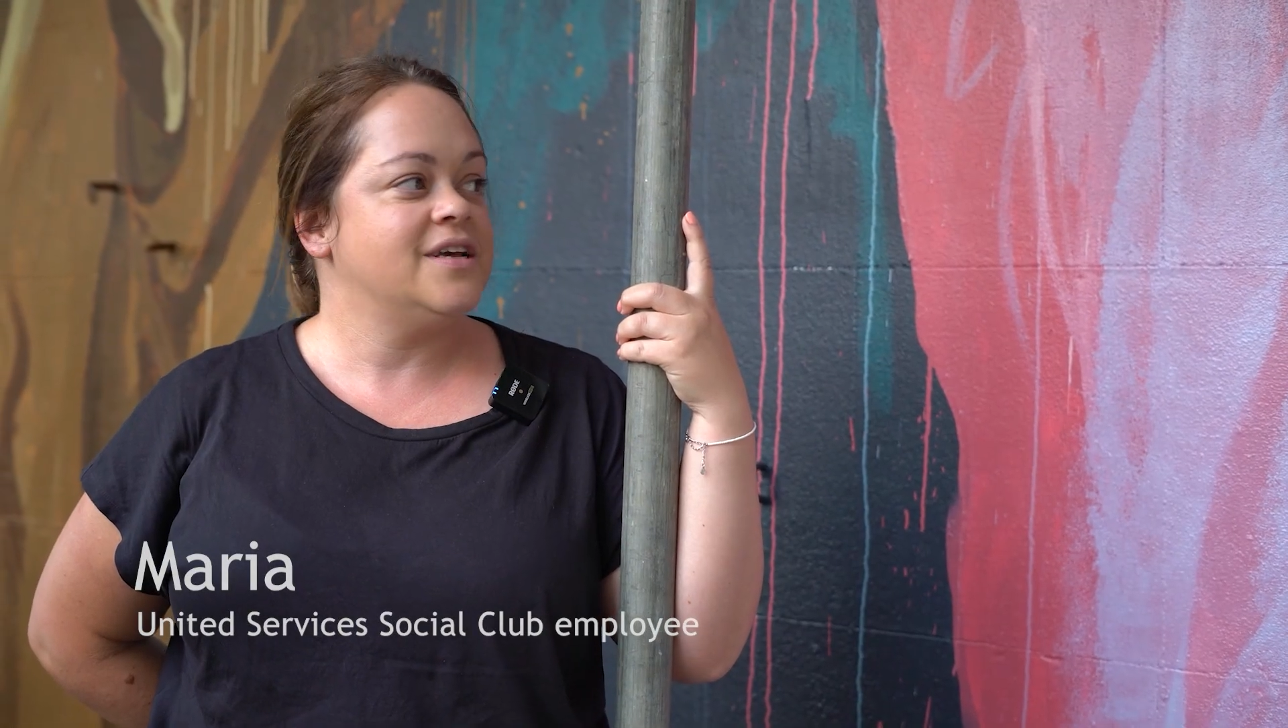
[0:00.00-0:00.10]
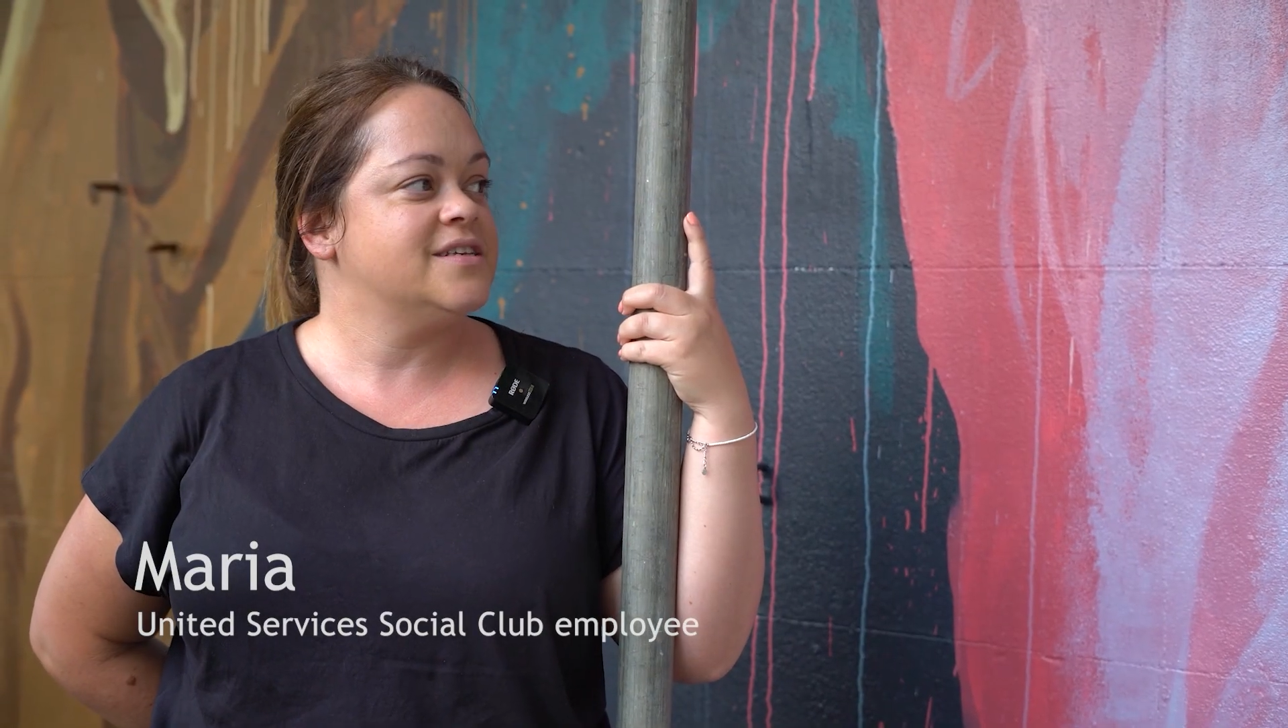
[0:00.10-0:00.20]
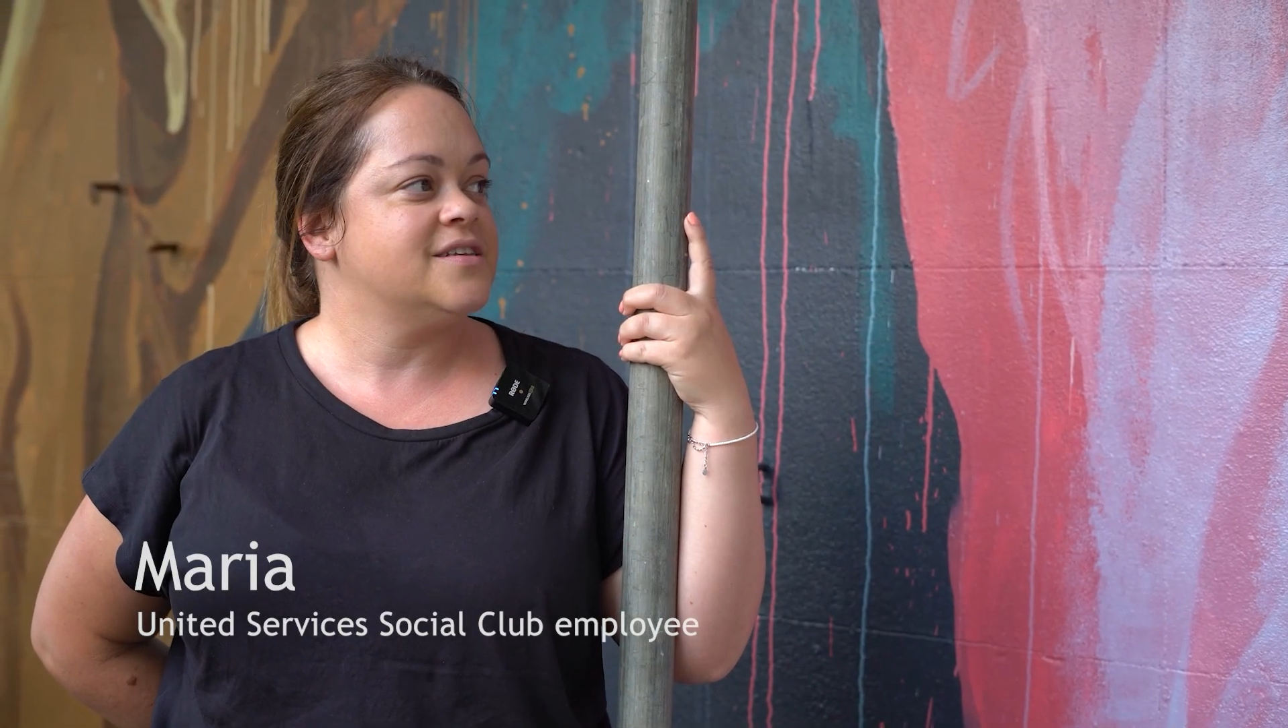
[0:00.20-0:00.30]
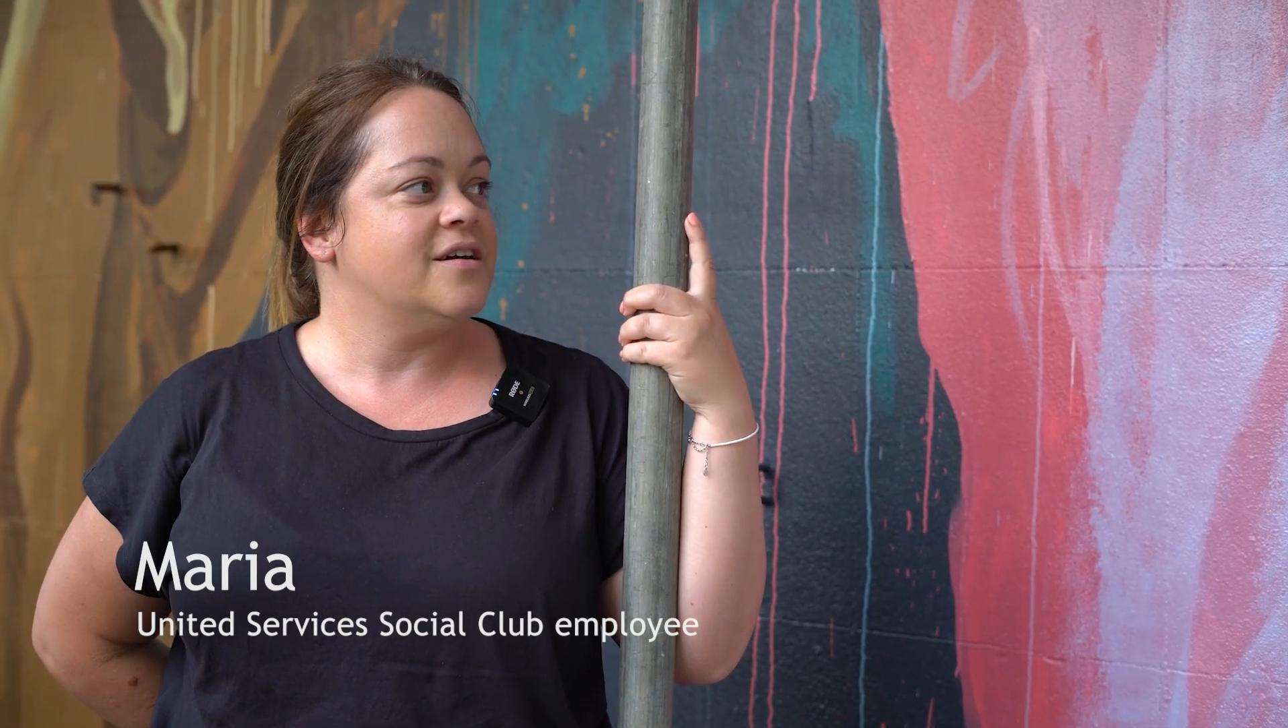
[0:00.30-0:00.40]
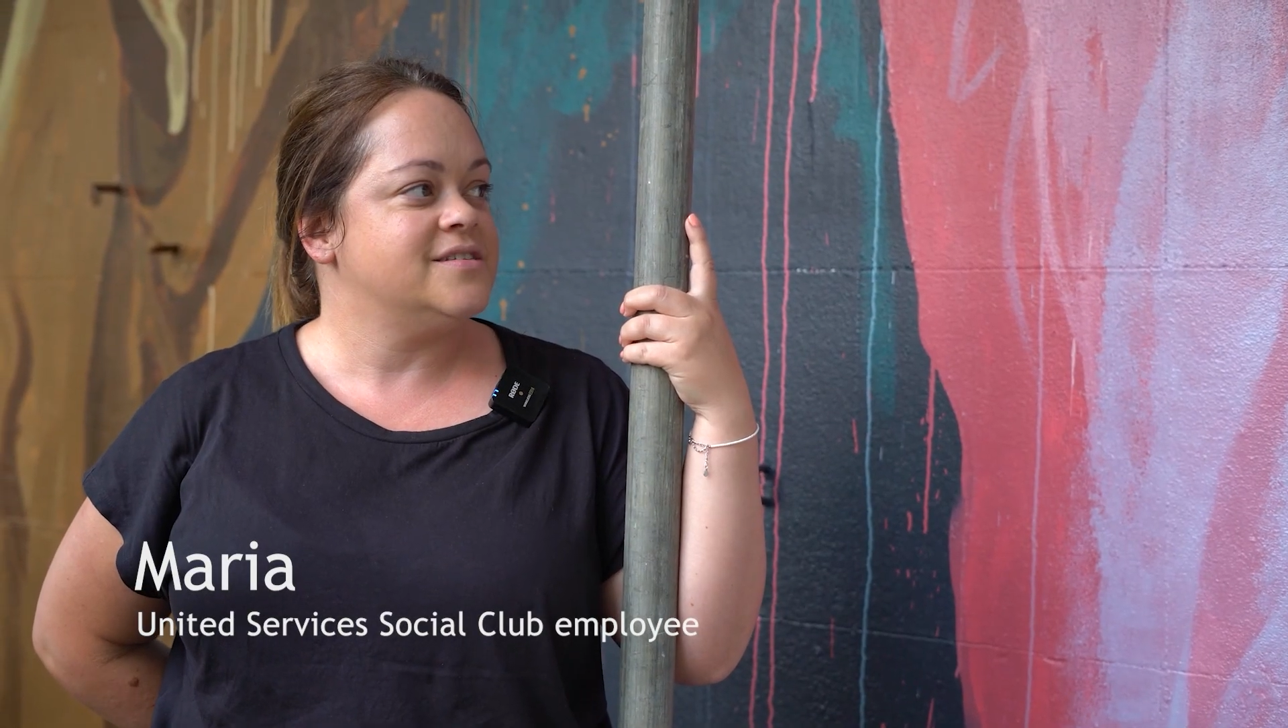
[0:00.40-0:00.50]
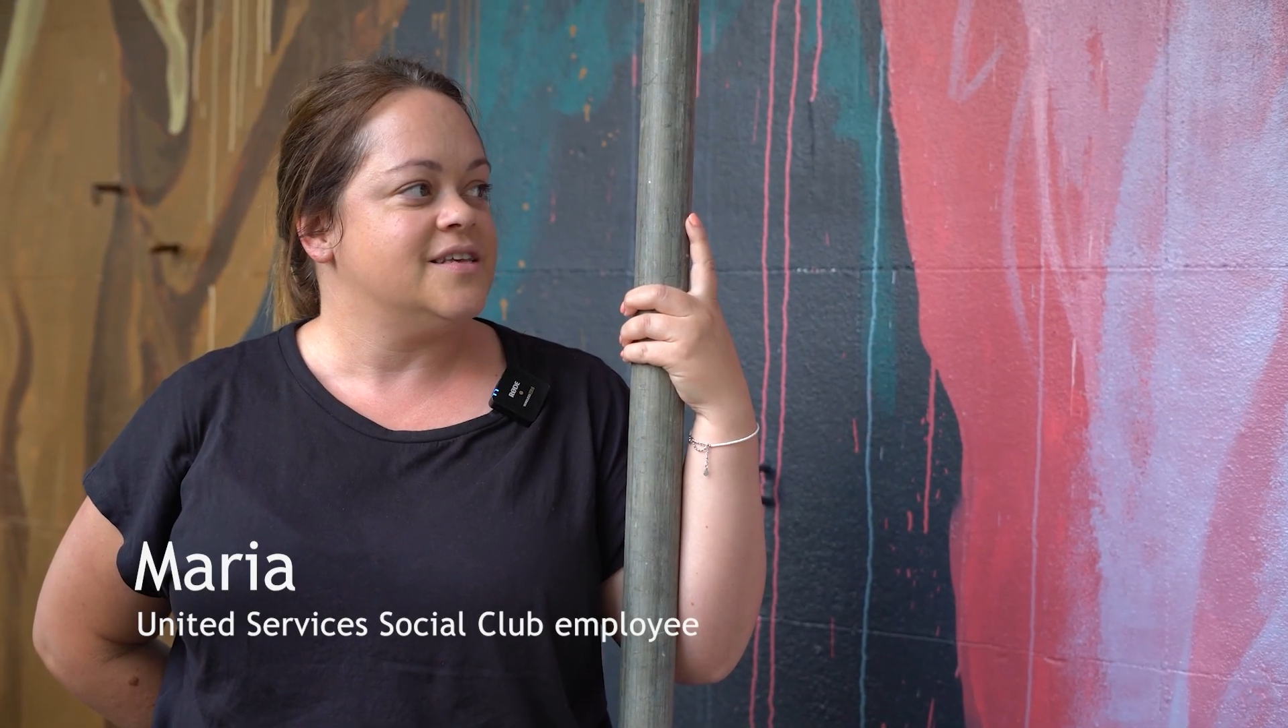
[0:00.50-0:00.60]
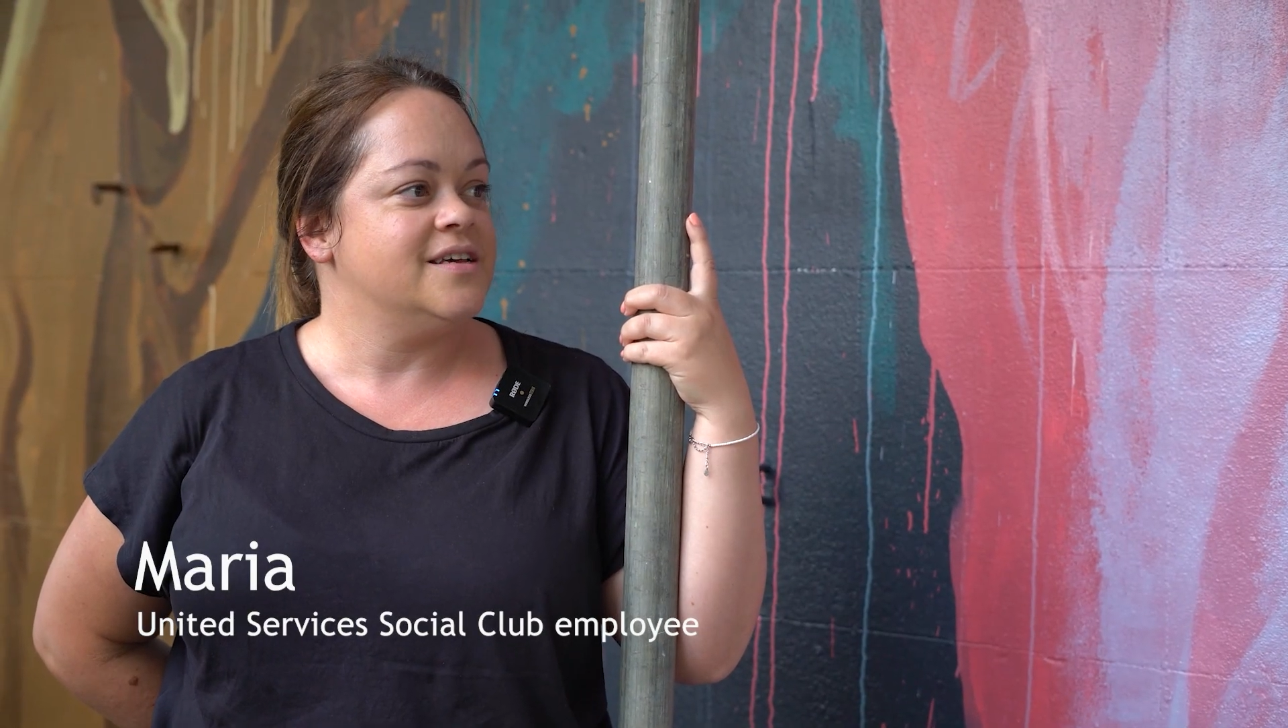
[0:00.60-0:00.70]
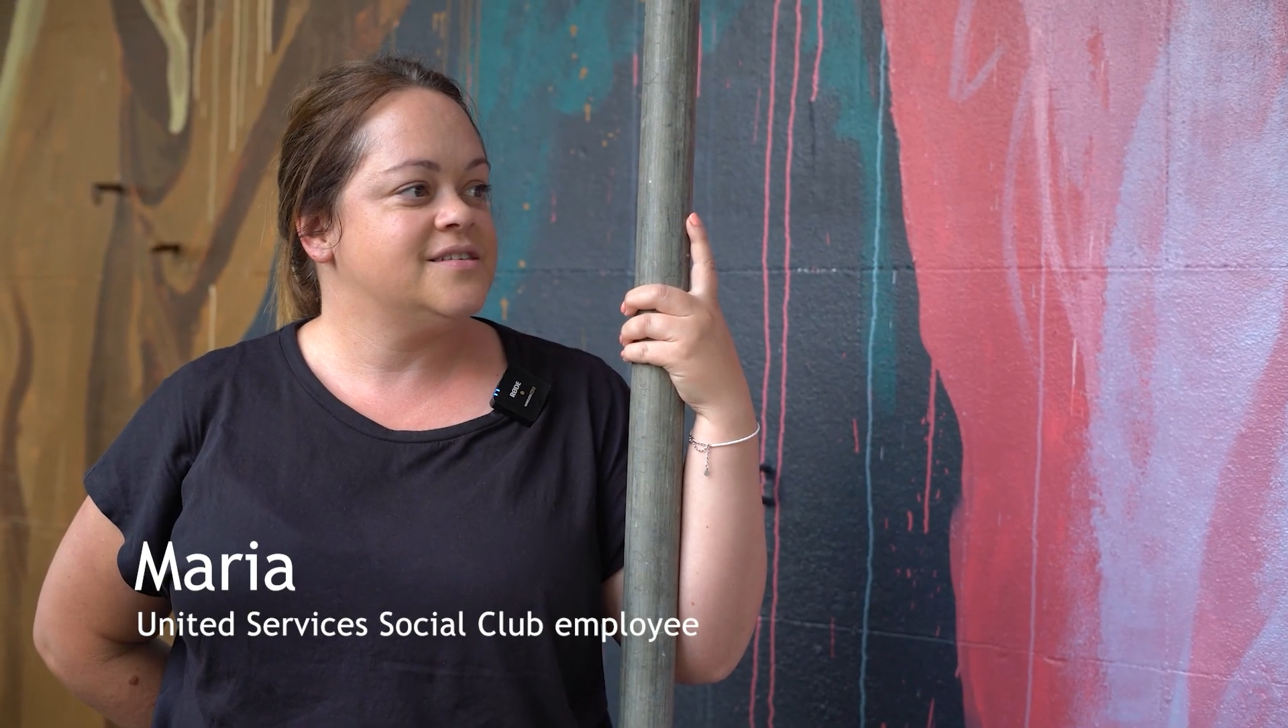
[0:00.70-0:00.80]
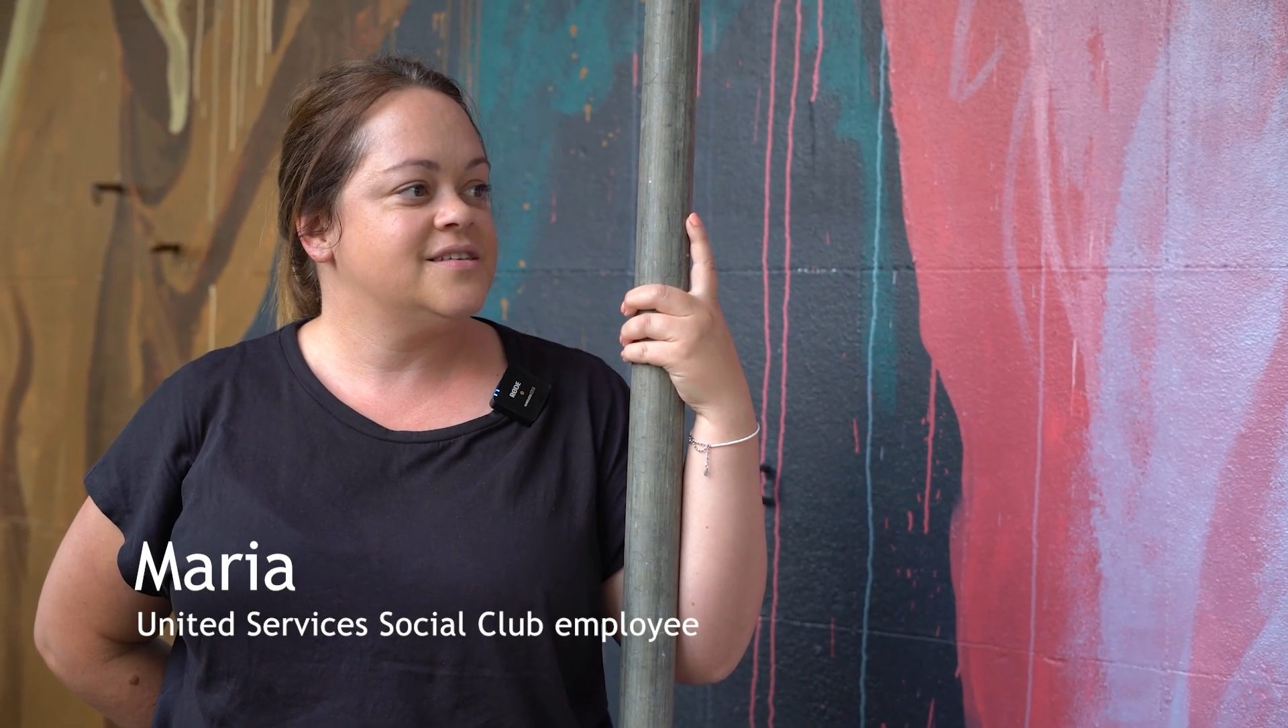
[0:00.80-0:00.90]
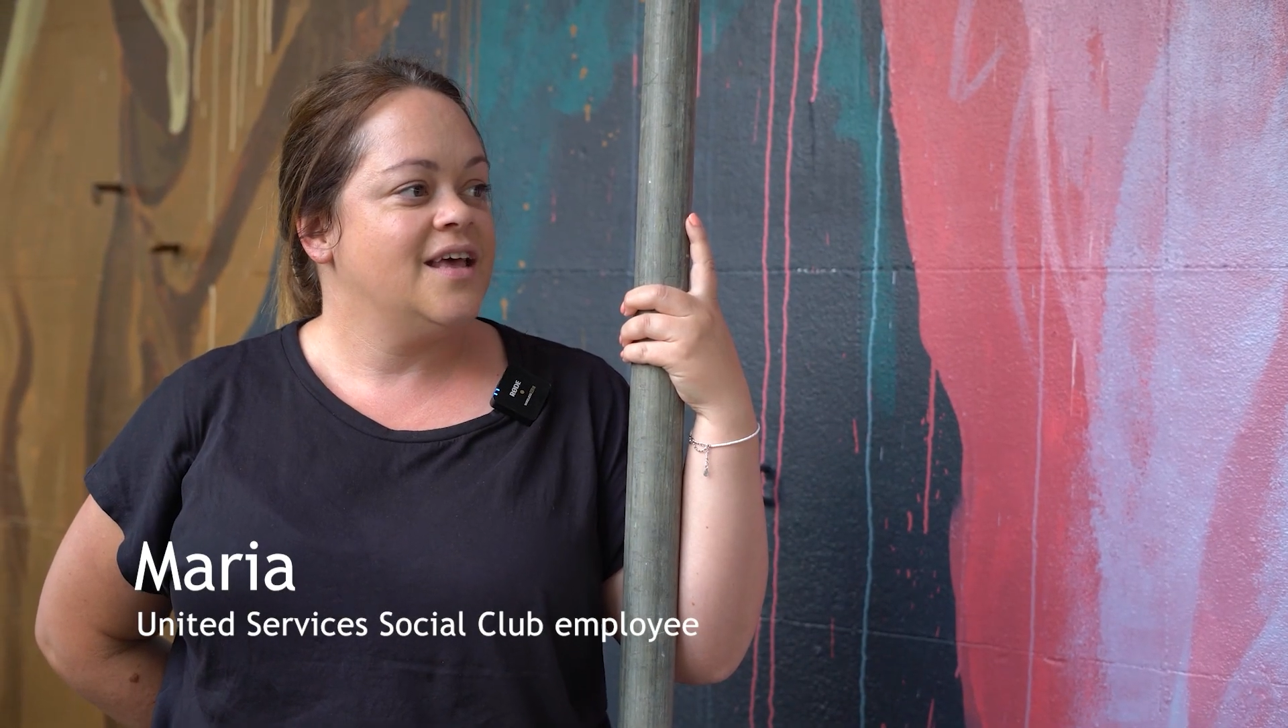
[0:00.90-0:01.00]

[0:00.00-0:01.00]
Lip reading: excited